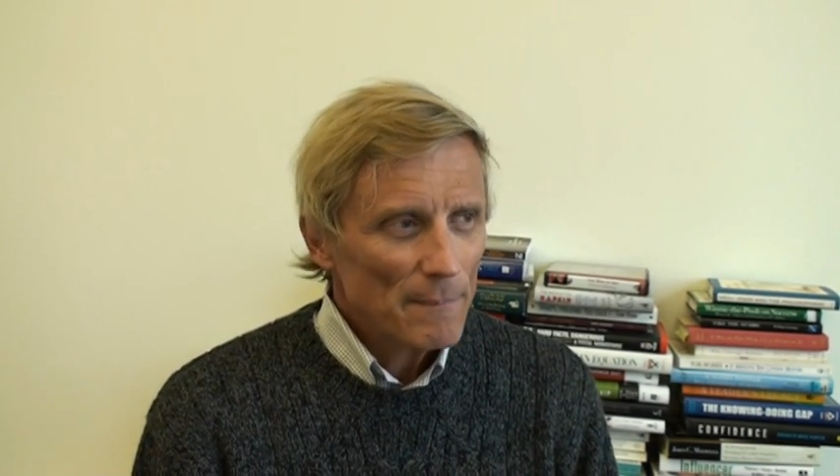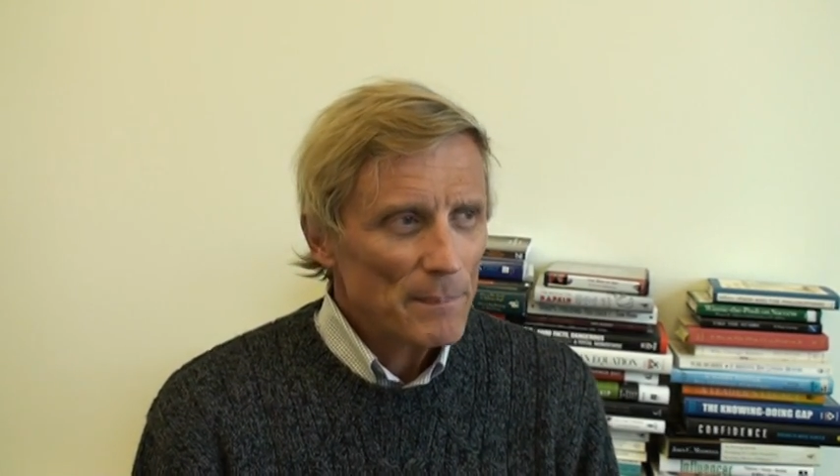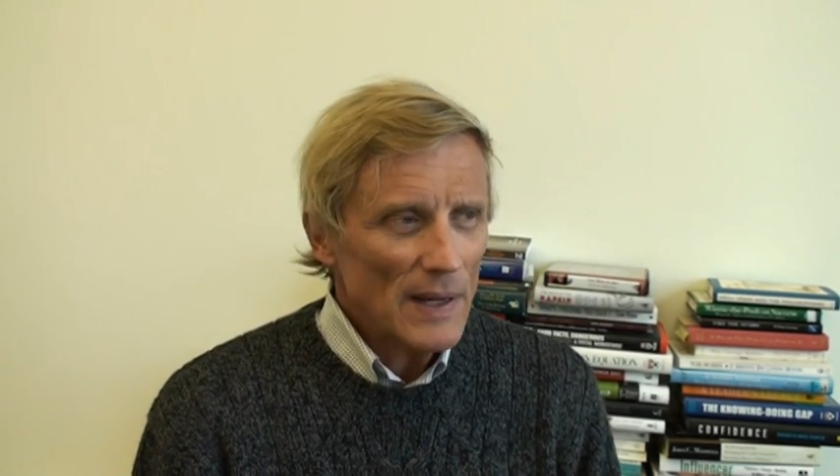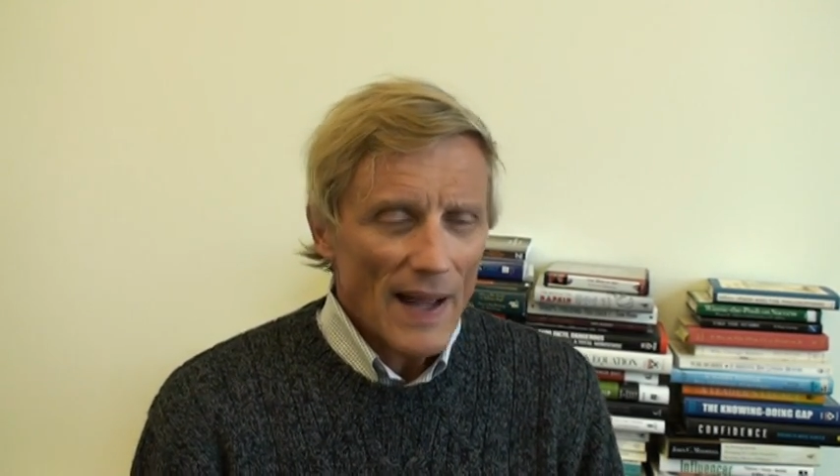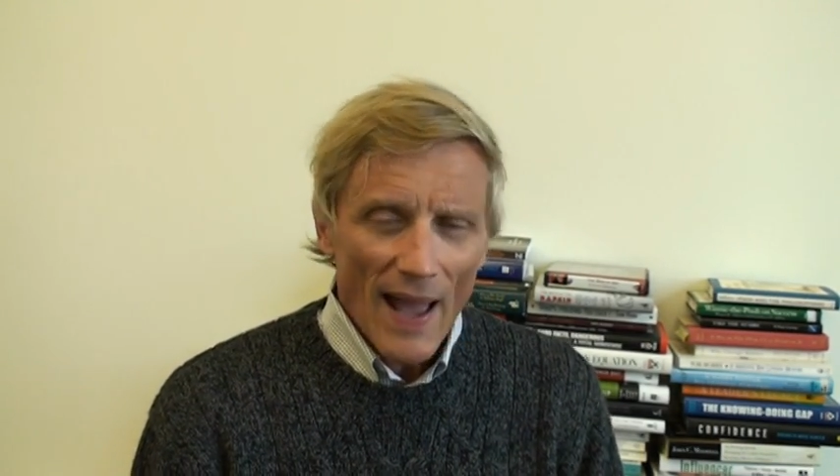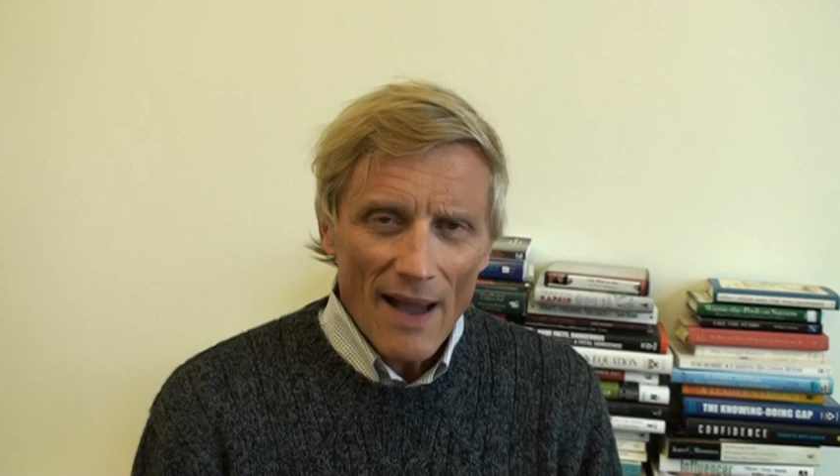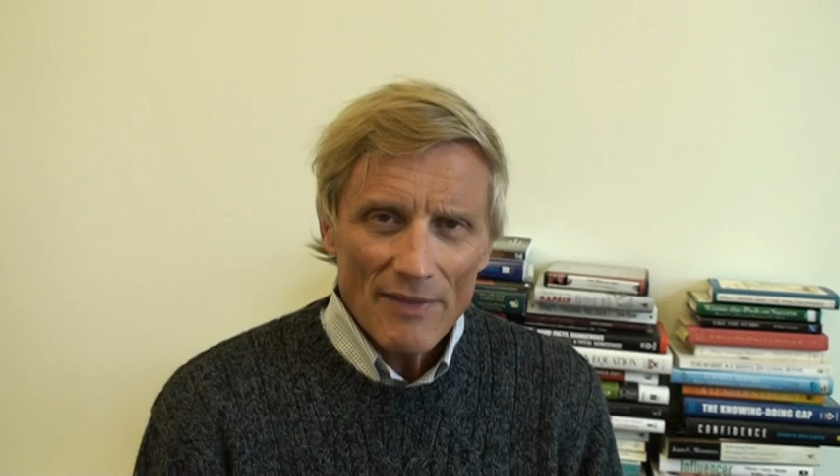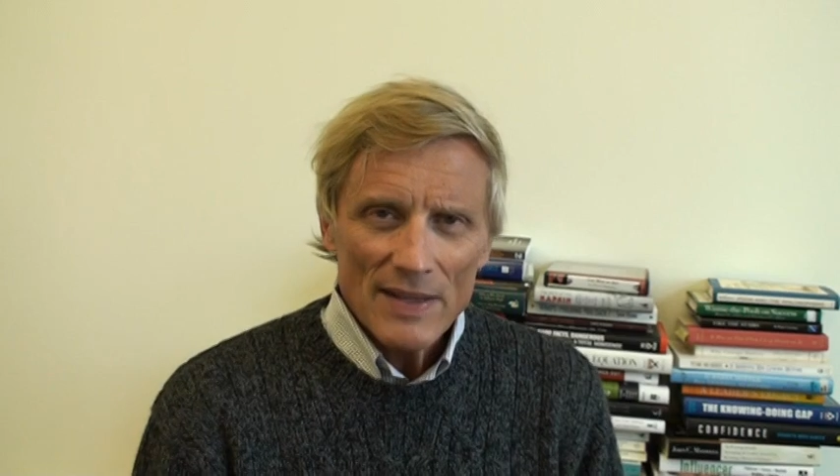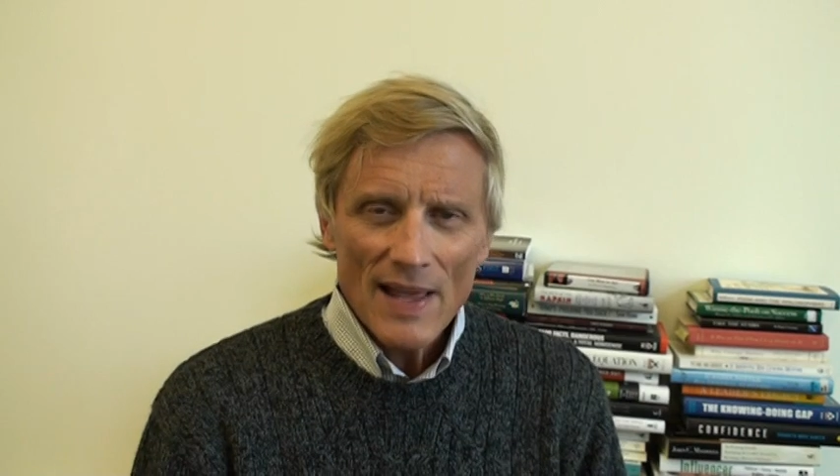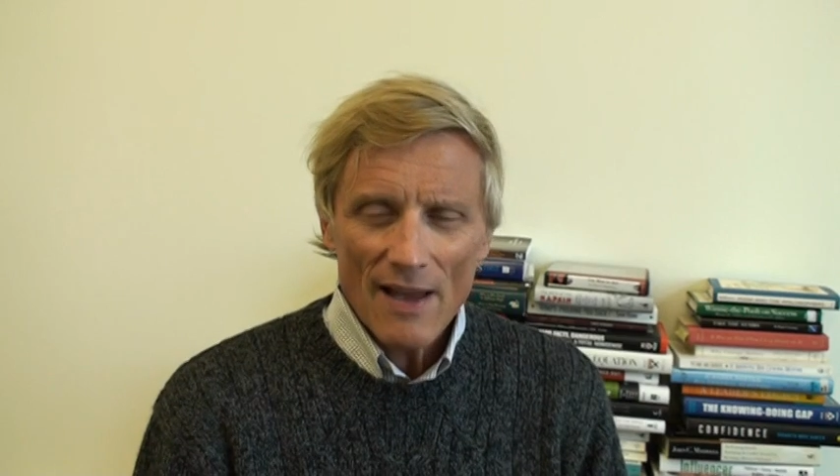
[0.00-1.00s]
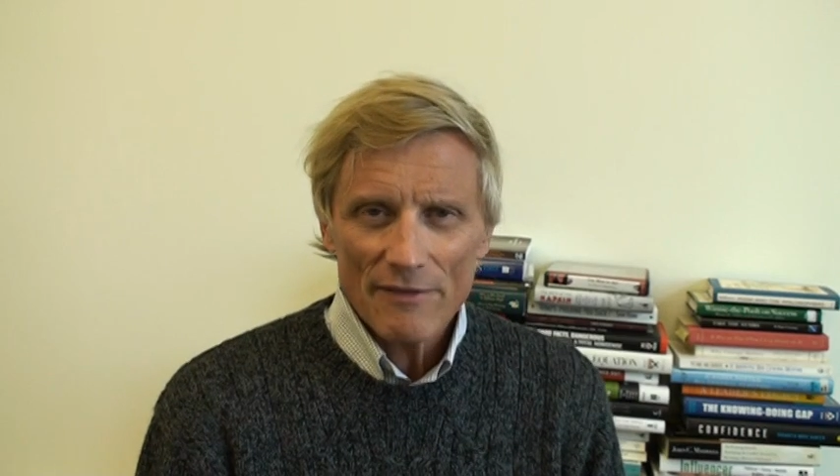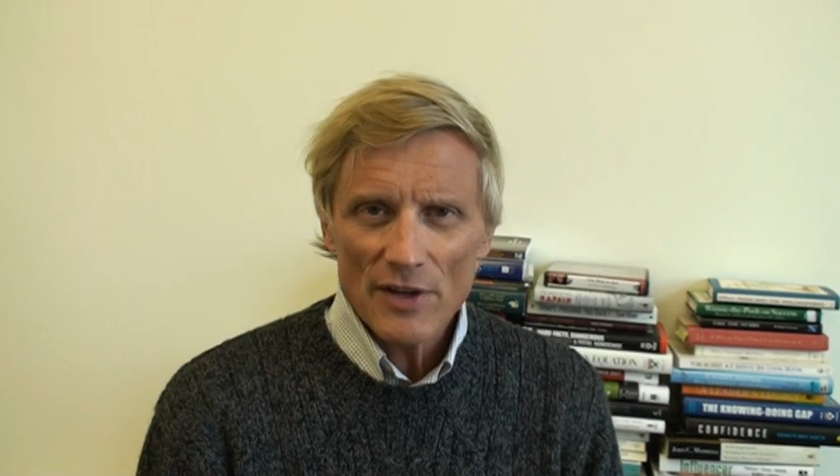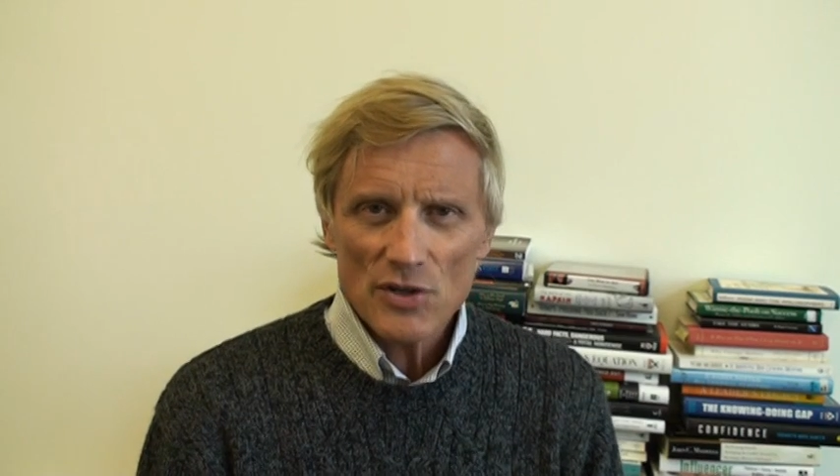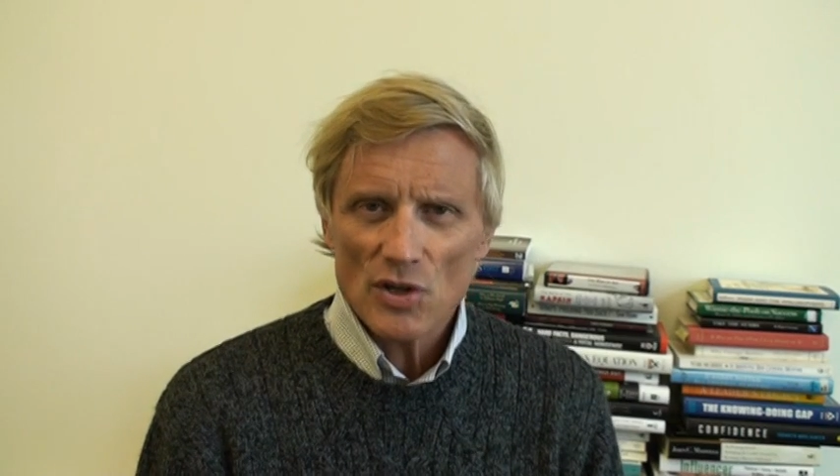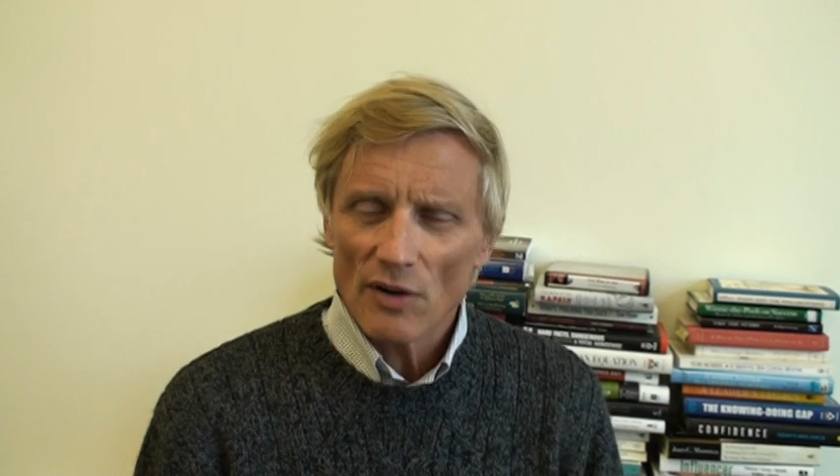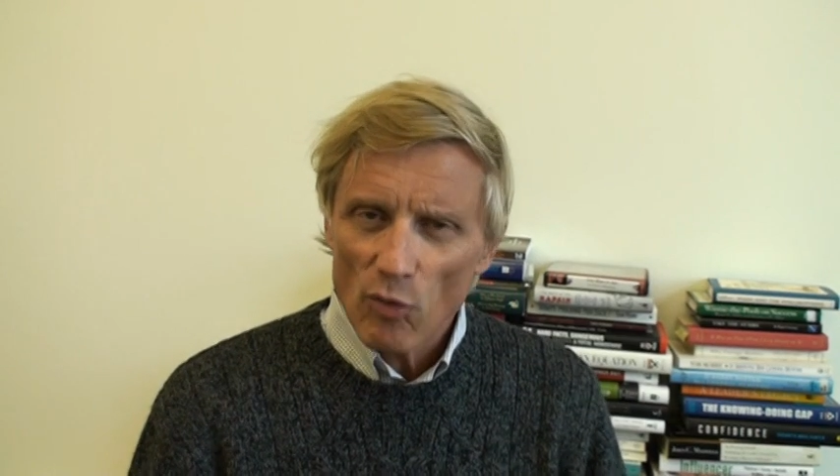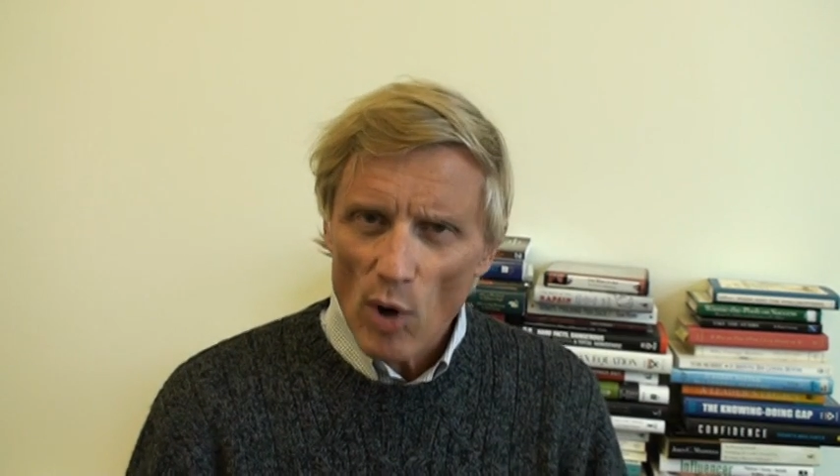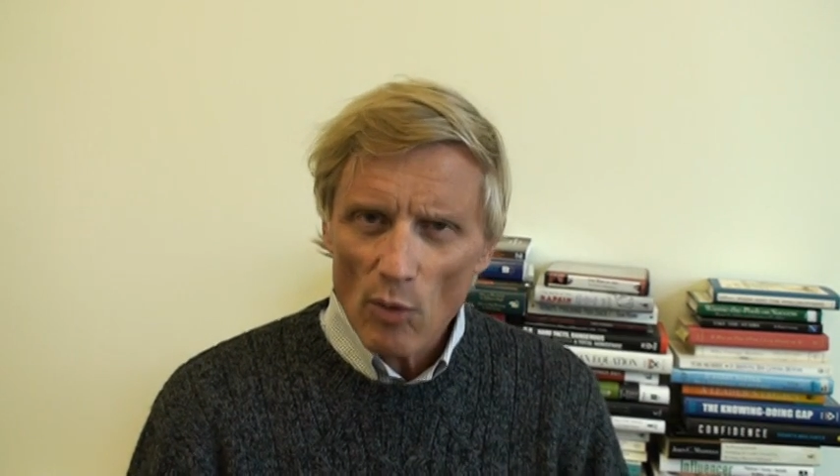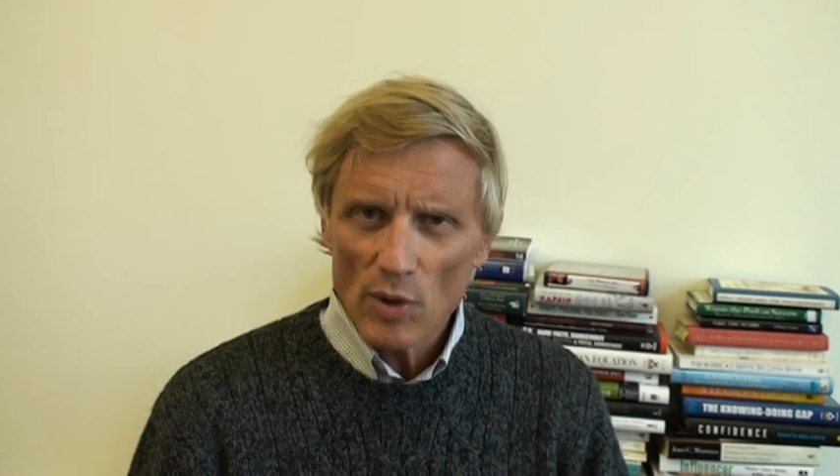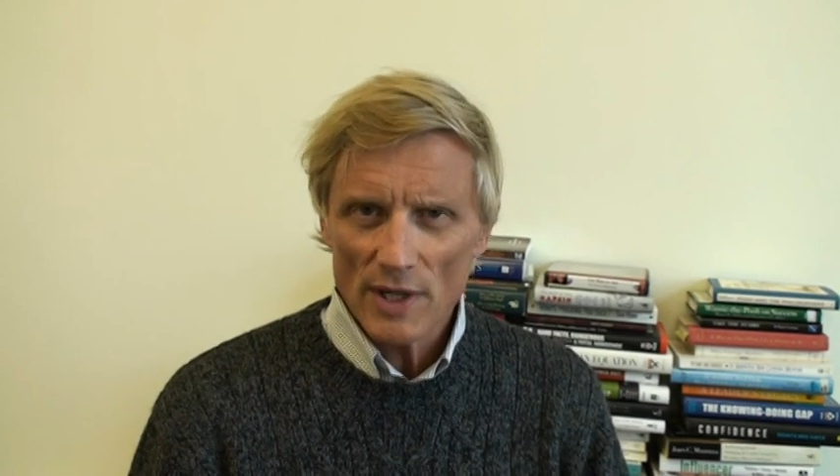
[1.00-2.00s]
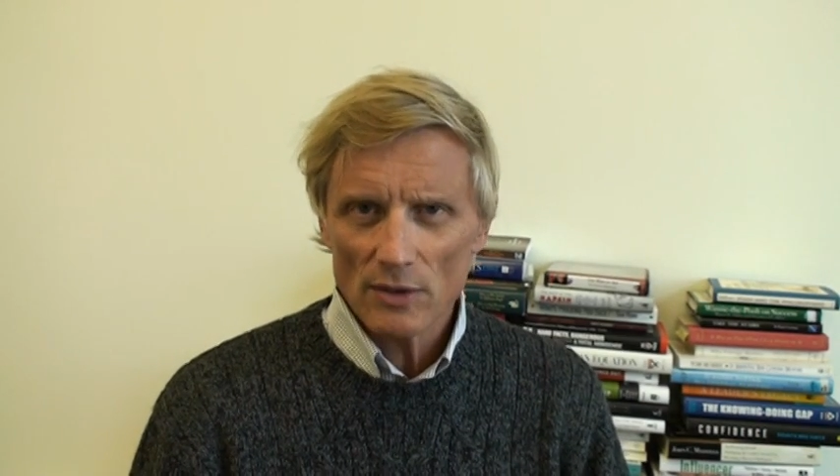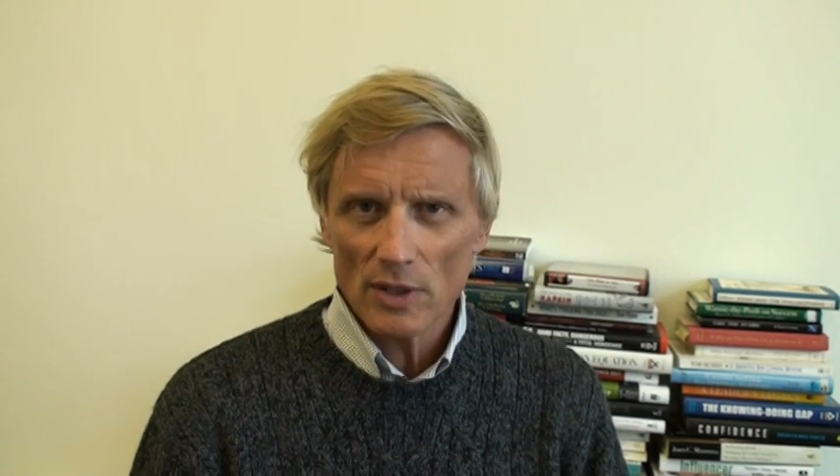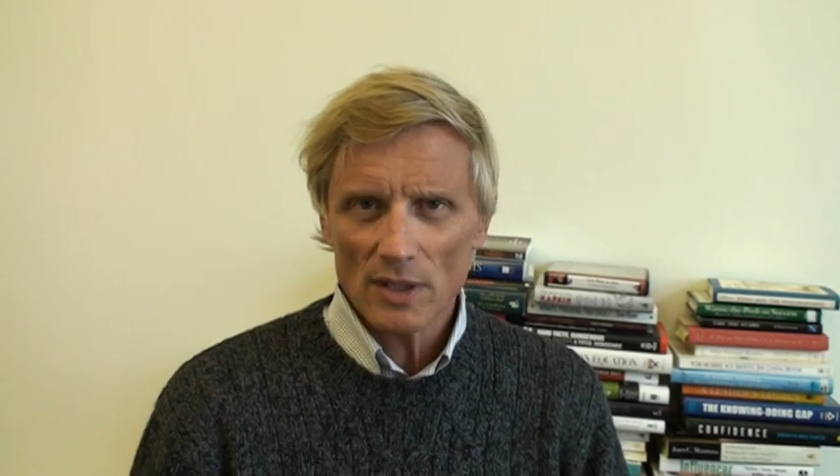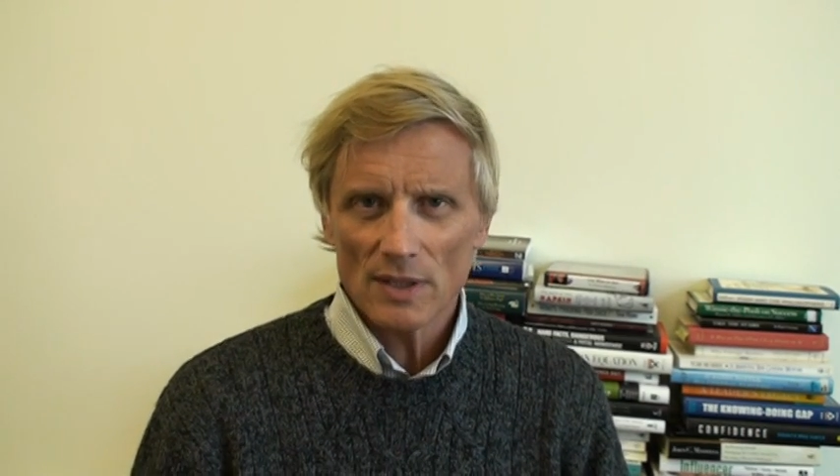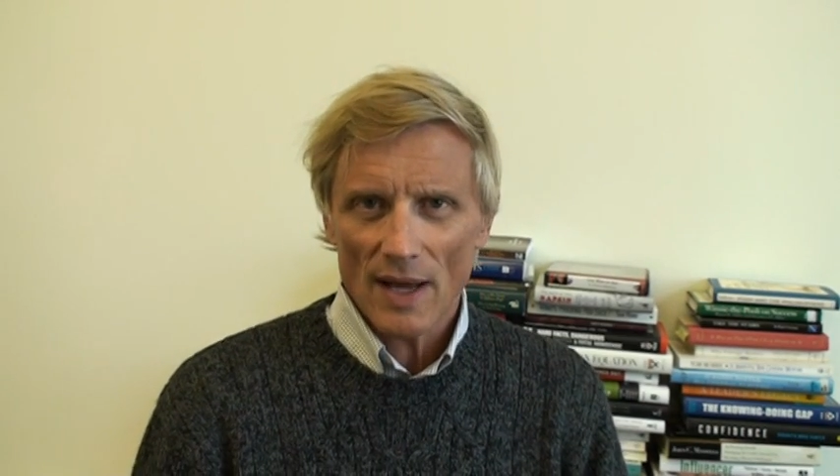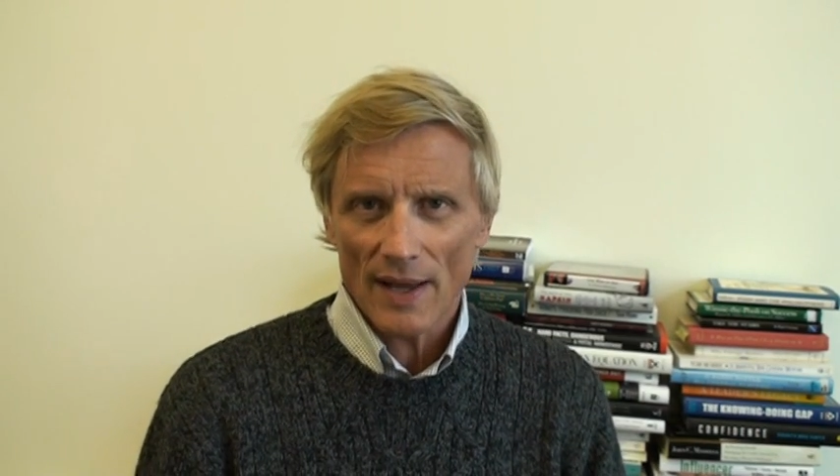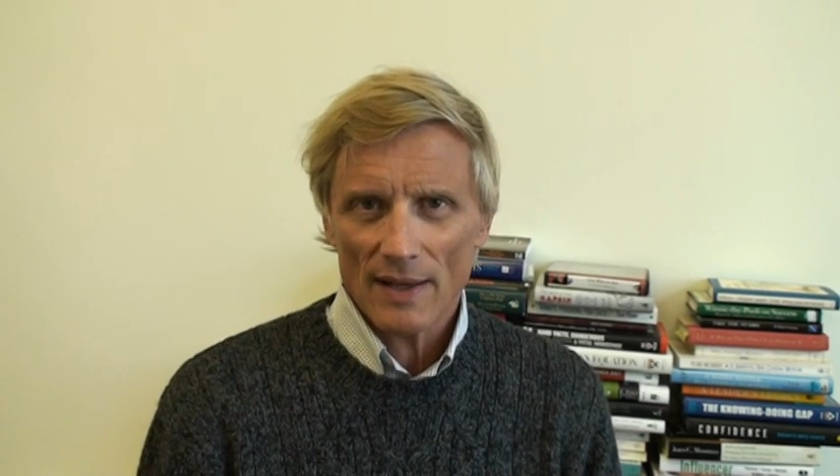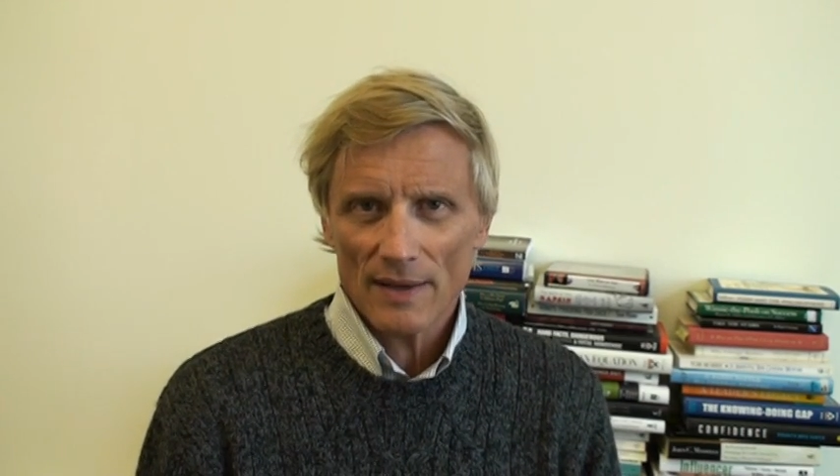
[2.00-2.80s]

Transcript: But having that vision of what would it look like